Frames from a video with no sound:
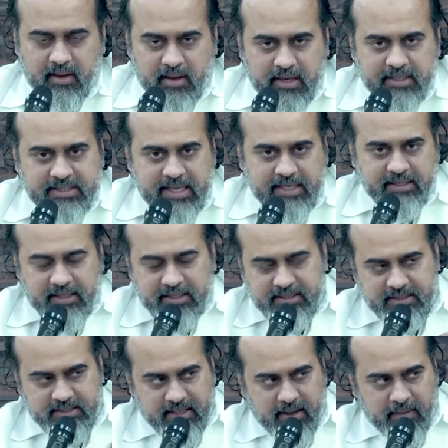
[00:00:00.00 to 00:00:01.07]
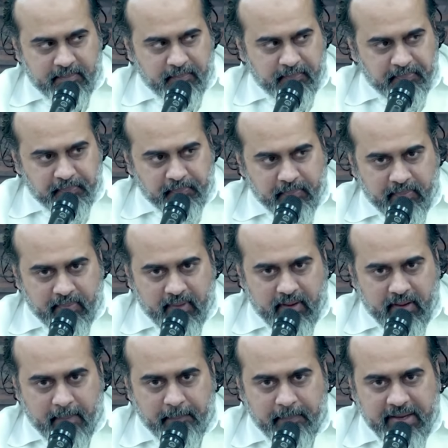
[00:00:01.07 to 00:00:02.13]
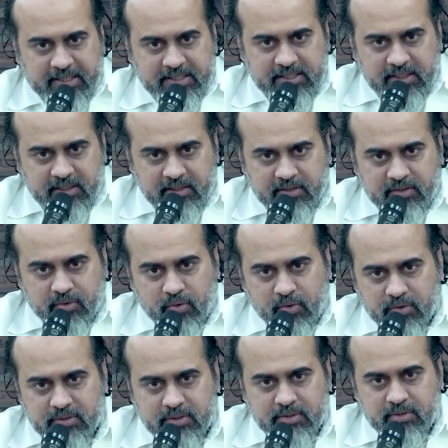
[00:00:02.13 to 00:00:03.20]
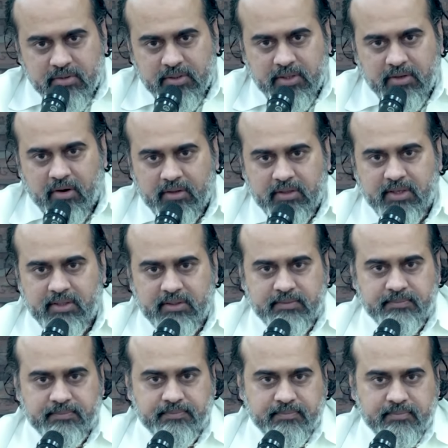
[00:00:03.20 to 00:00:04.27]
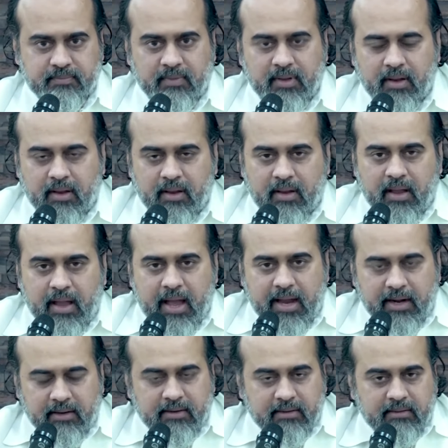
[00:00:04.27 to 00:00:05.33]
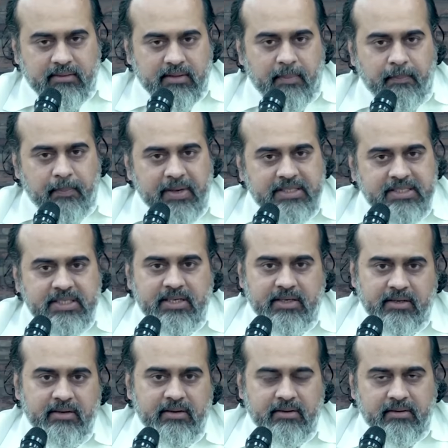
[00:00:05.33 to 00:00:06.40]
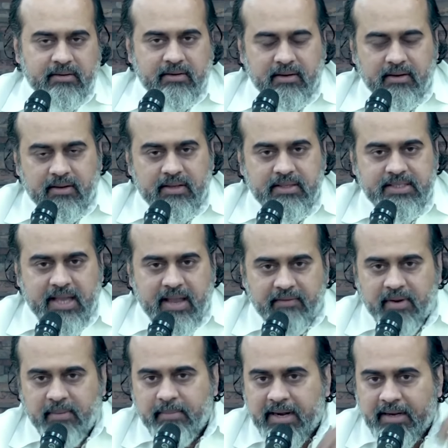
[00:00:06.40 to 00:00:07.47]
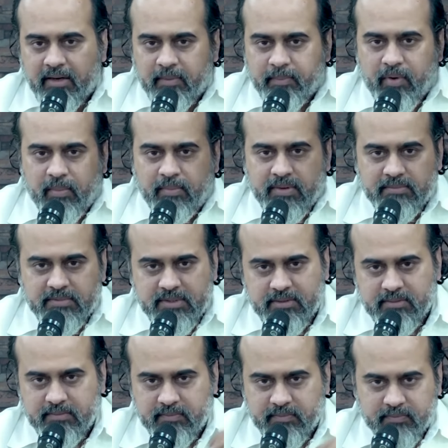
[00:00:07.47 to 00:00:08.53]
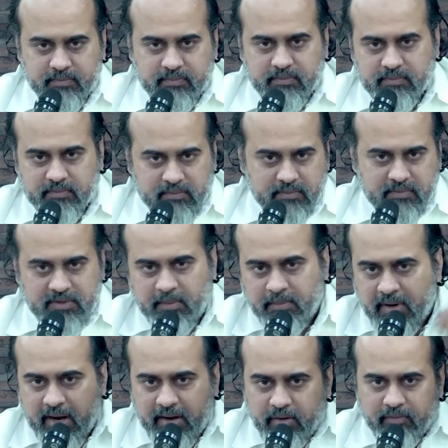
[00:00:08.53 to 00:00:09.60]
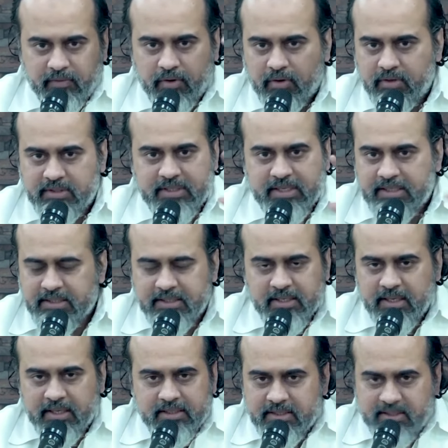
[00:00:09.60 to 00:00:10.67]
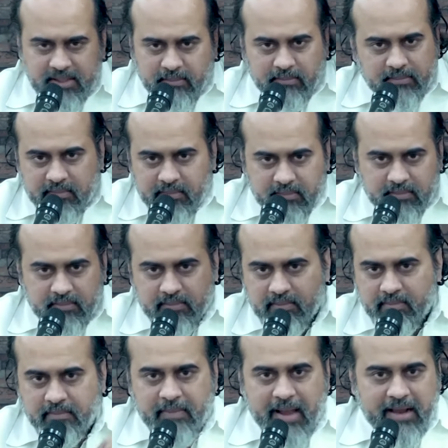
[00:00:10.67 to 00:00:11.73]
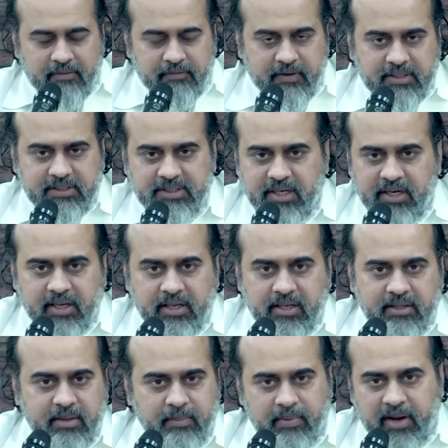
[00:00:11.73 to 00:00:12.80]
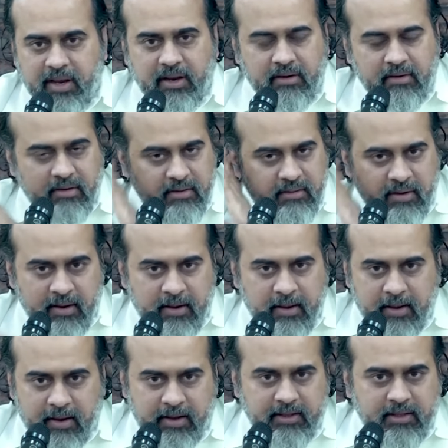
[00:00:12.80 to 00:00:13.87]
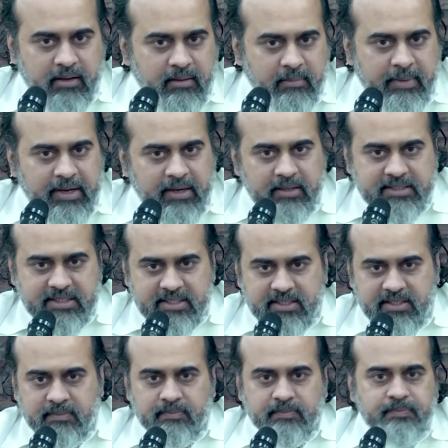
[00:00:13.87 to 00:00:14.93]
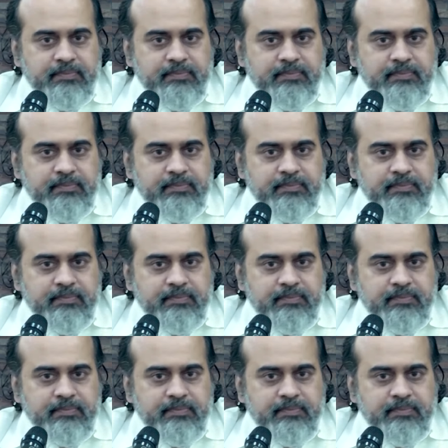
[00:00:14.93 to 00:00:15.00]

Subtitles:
It's like this, a patient goes to the doctor and the patient is having mental problems, some kind of neurosis, some malfunctioning in the brain or in the mental system.